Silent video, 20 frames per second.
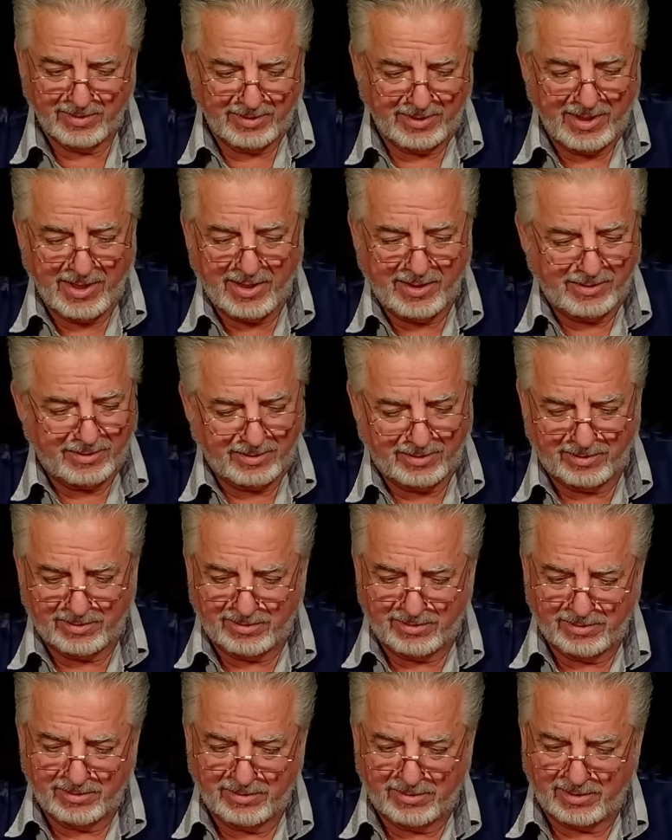yeah,
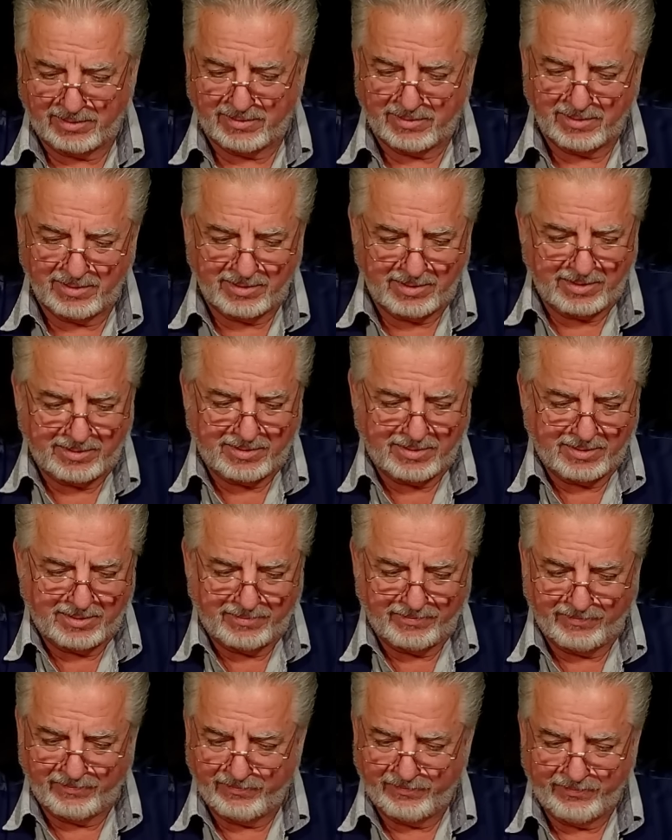that's
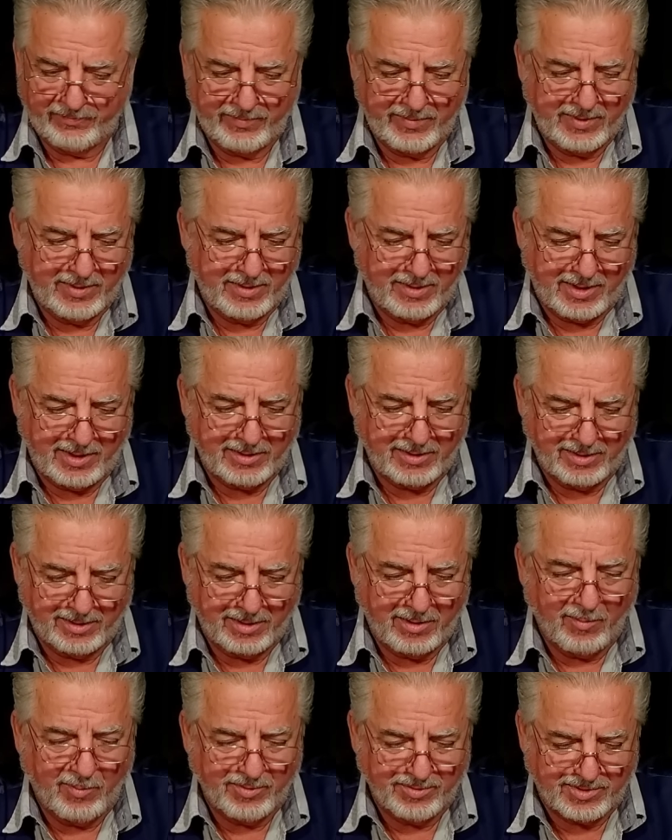a I can
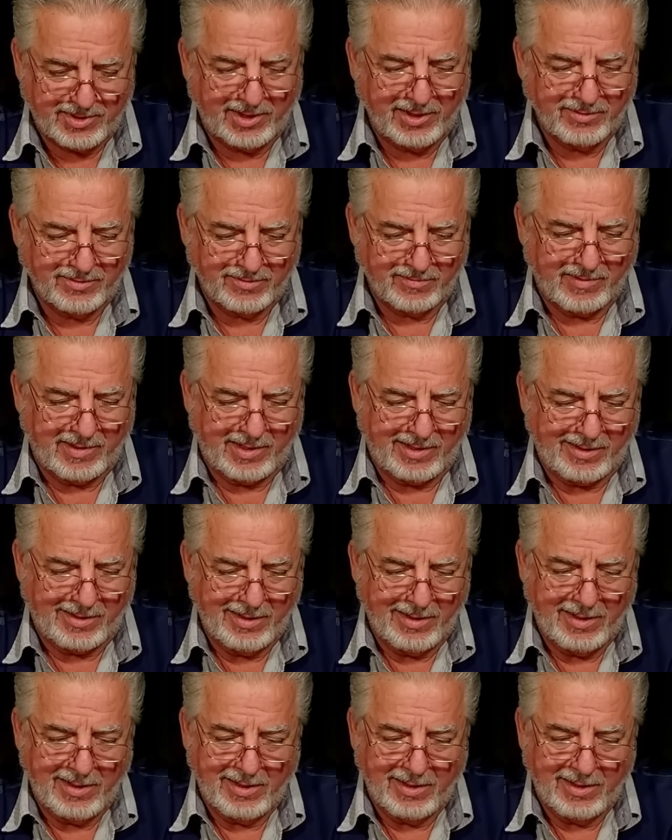almost answer that.